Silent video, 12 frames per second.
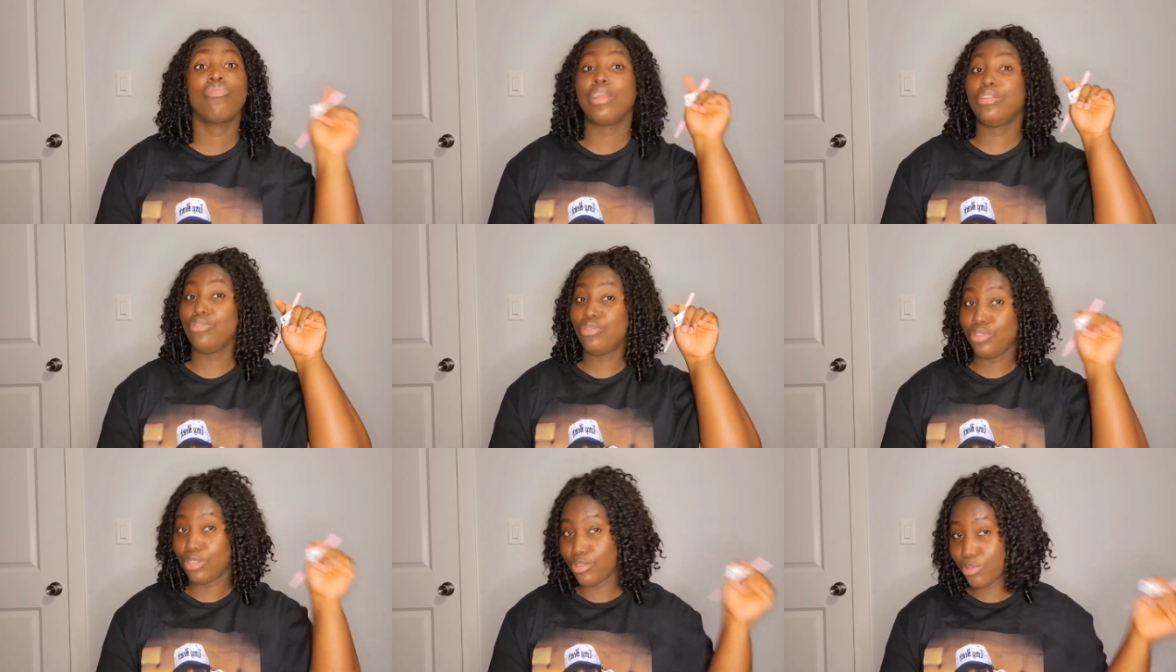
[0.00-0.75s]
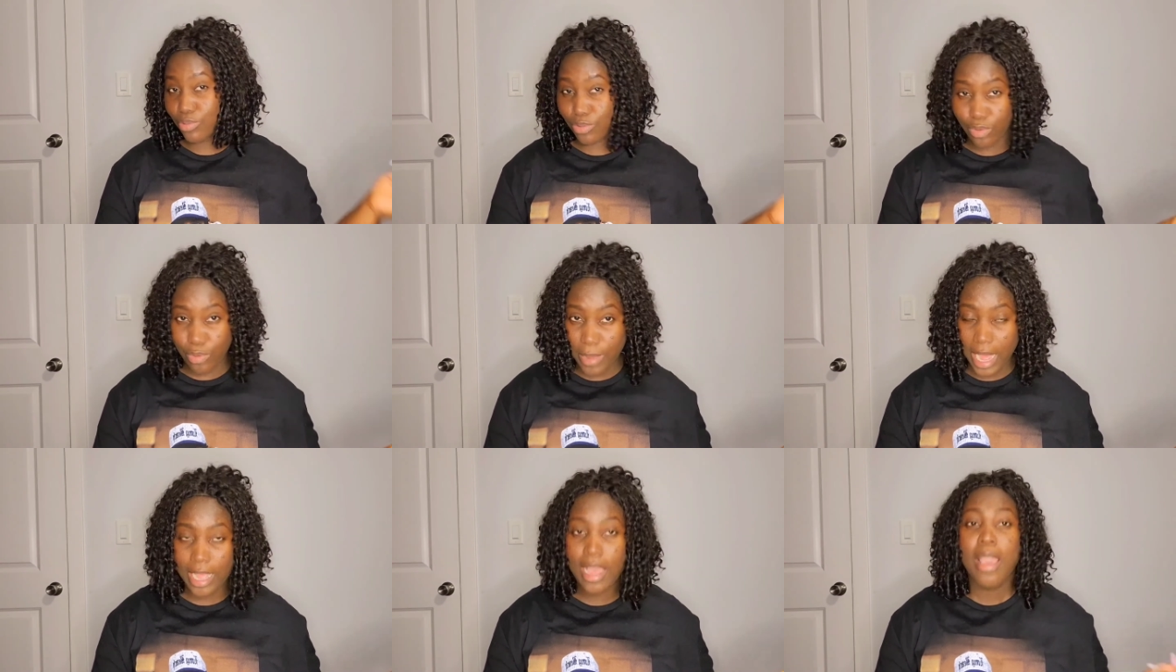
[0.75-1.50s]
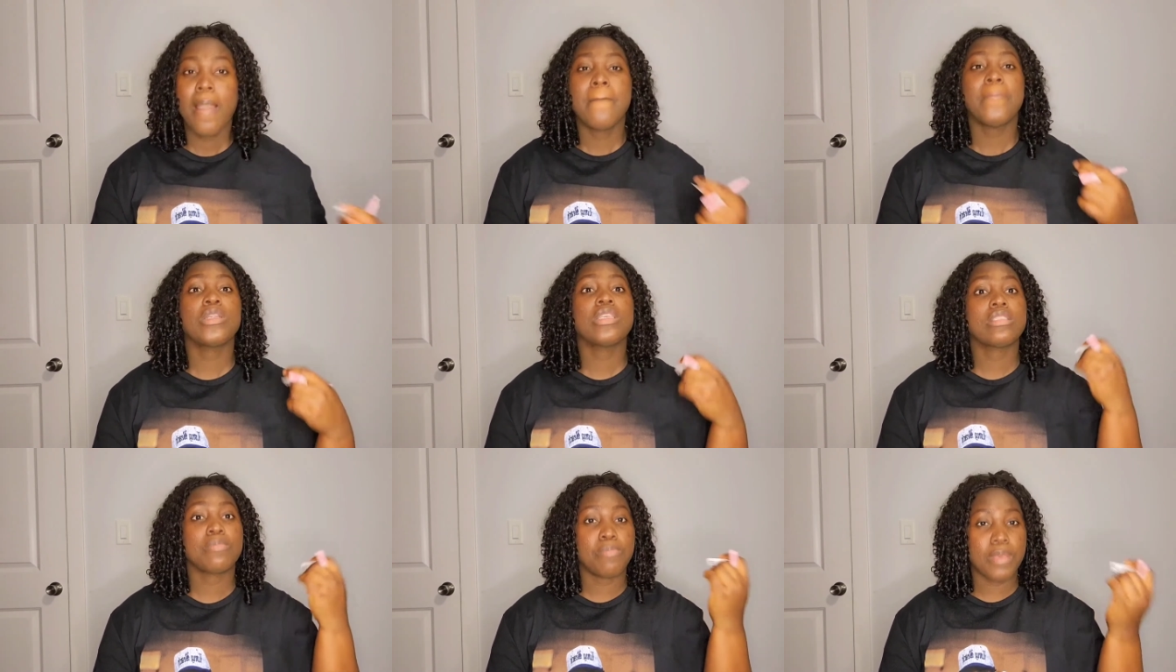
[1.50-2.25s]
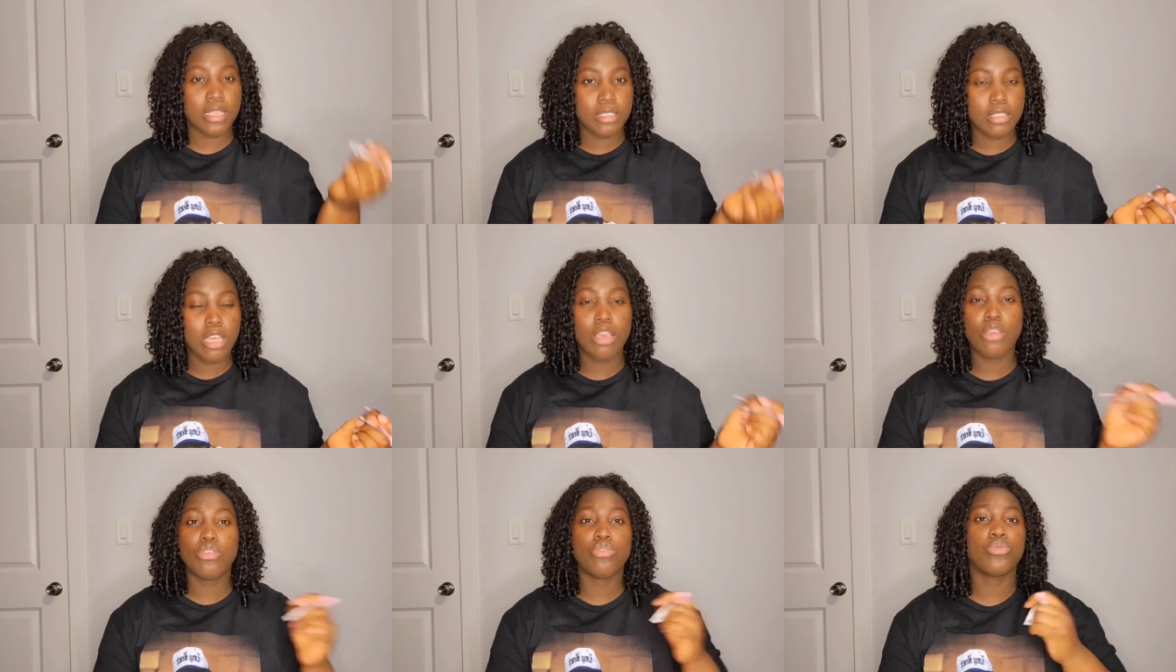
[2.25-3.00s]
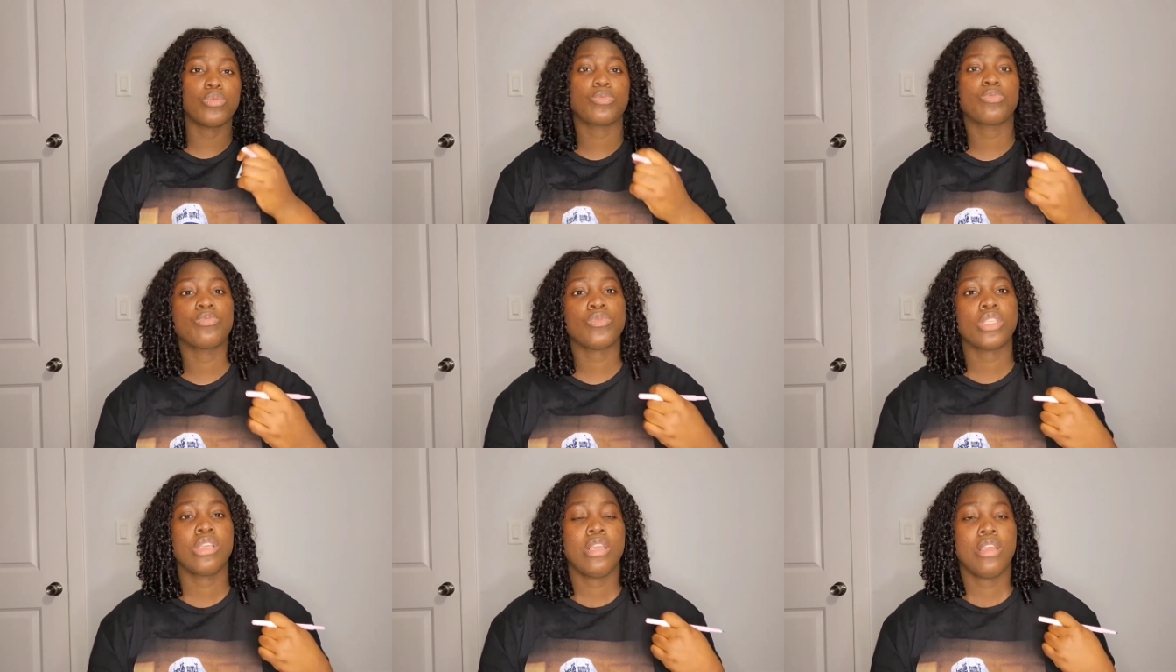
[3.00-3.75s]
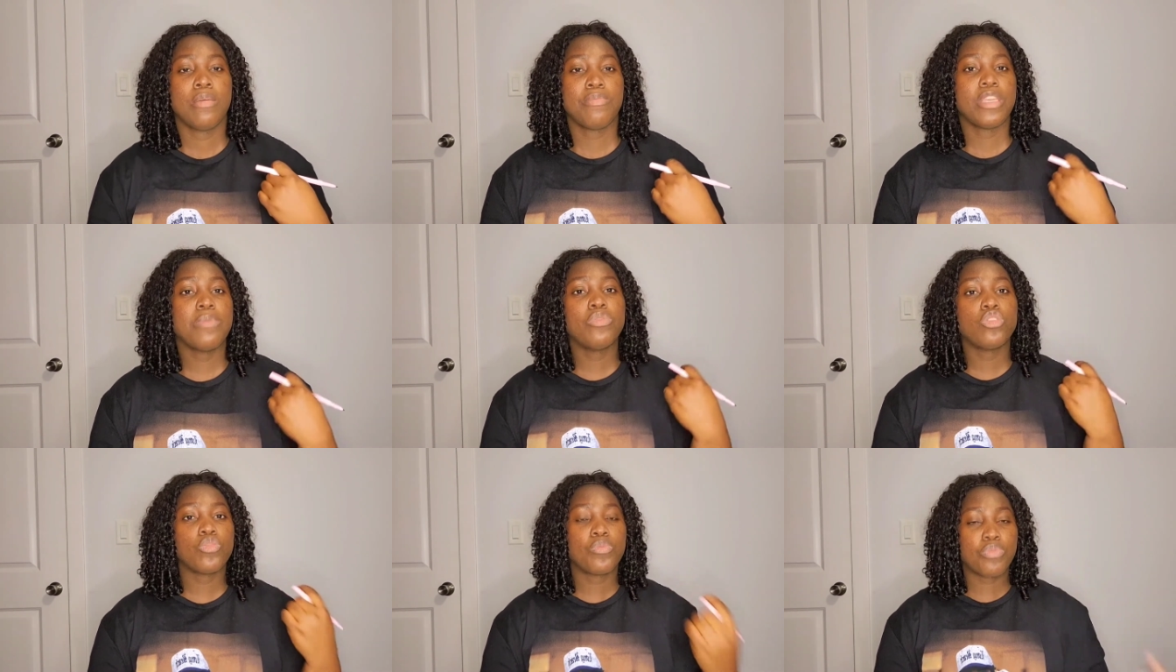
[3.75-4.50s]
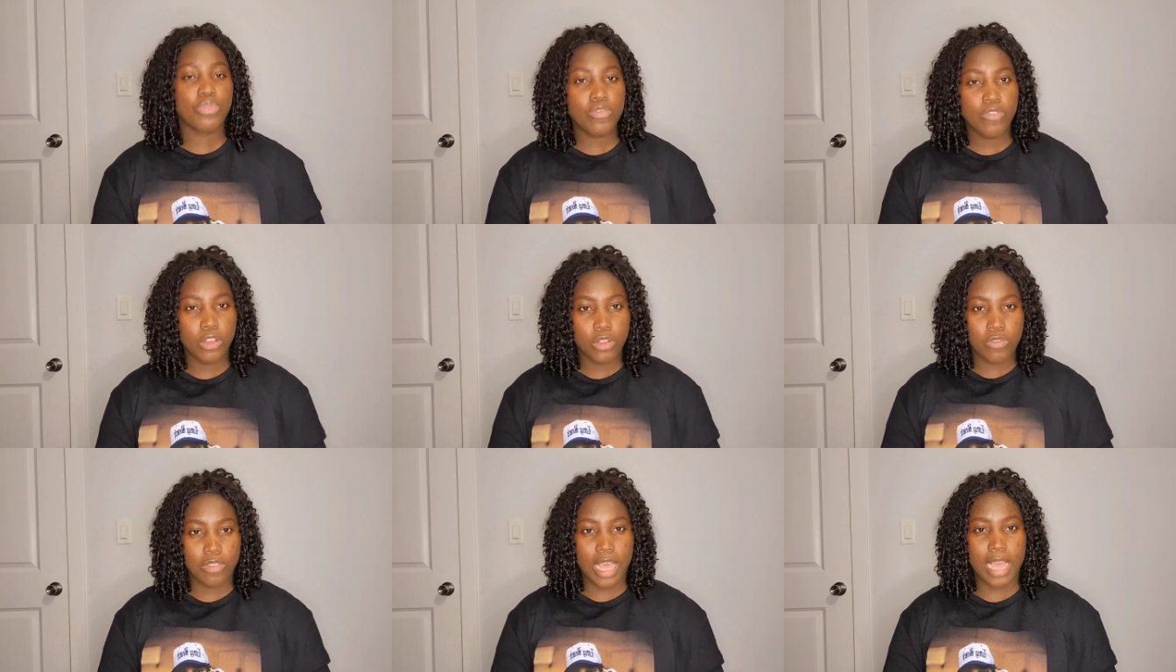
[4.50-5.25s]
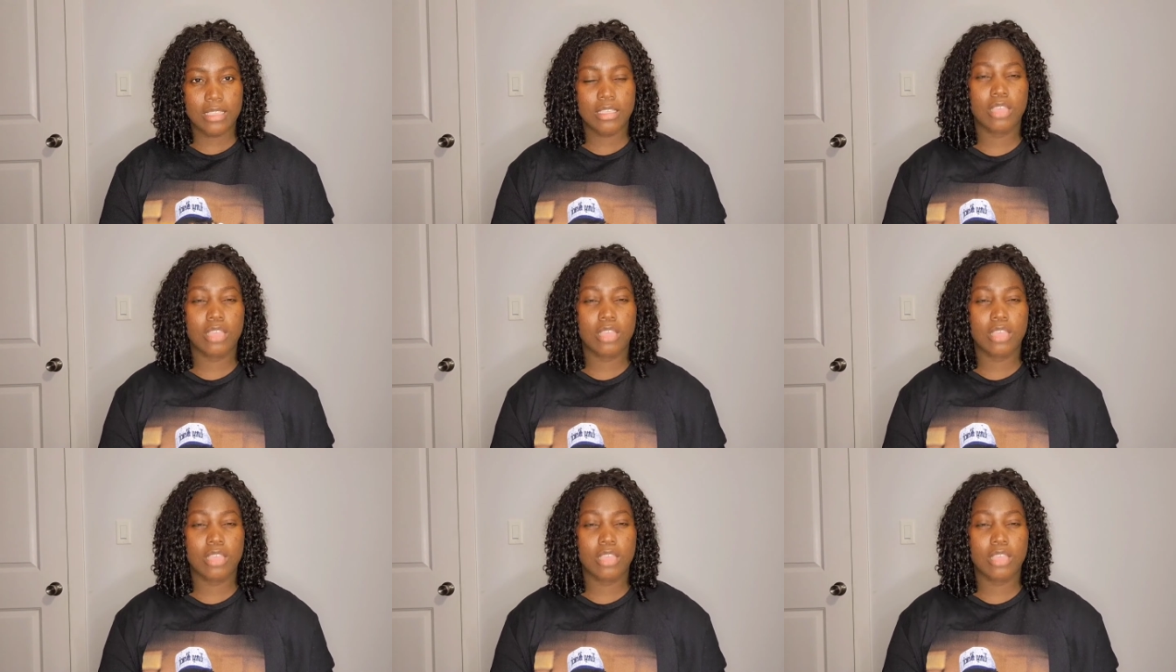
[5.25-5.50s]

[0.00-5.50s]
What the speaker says: when you know you're not going to go back. But it's best you be able to prove all of that.